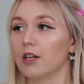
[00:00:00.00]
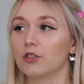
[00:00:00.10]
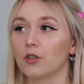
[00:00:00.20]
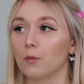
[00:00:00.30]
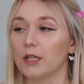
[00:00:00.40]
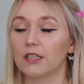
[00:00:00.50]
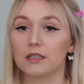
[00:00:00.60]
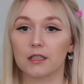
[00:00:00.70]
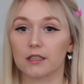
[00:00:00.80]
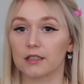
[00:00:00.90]
So we could
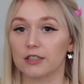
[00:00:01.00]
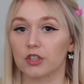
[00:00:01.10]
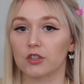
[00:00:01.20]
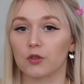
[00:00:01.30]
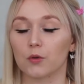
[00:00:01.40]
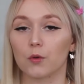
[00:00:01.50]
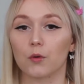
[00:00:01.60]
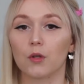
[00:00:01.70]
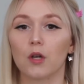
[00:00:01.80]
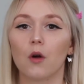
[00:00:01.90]
literally just
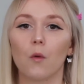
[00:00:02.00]
Google